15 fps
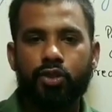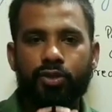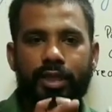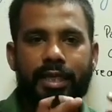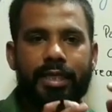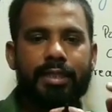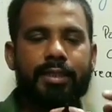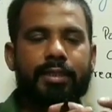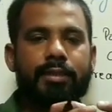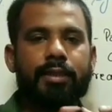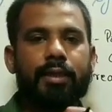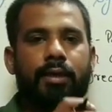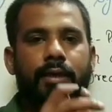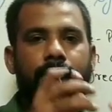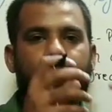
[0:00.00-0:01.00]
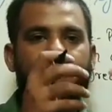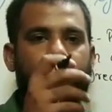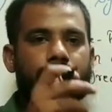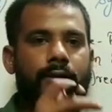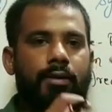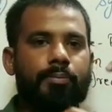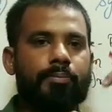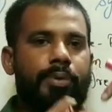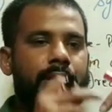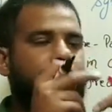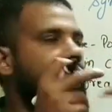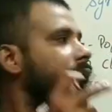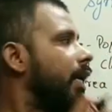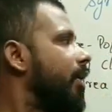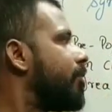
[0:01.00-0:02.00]
so these
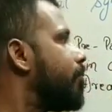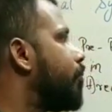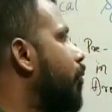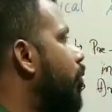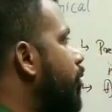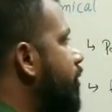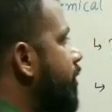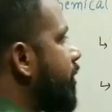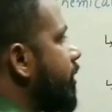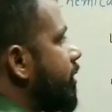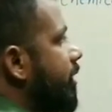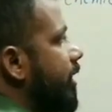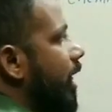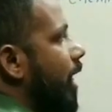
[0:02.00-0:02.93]
pre and post